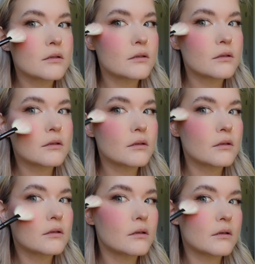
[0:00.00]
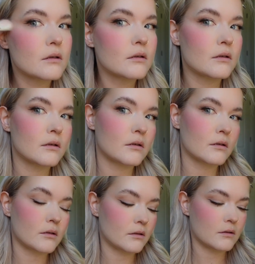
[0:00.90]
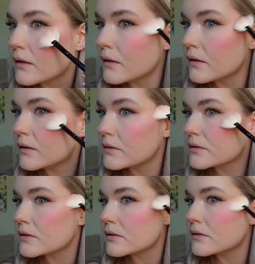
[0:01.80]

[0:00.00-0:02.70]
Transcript: Nothing is said.